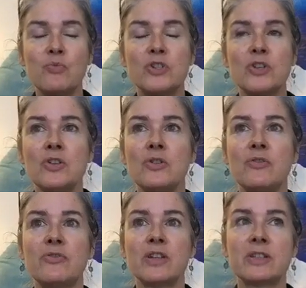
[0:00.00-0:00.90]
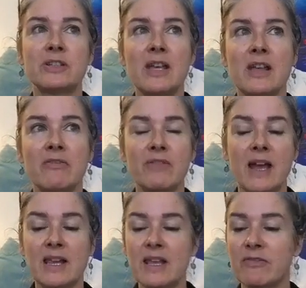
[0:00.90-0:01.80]
Do you feel safe
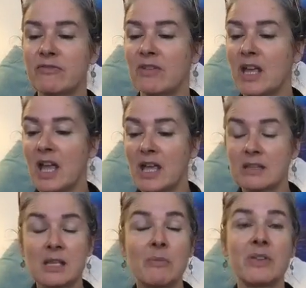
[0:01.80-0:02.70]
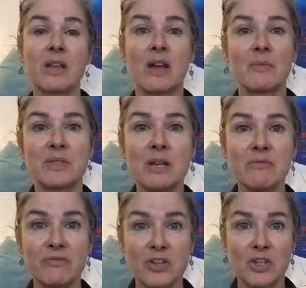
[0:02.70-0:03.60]
that if something comes
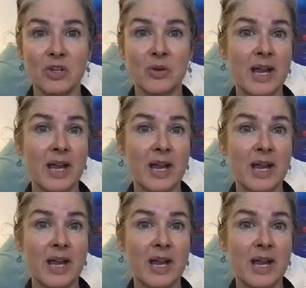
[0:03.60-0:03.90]
up for you,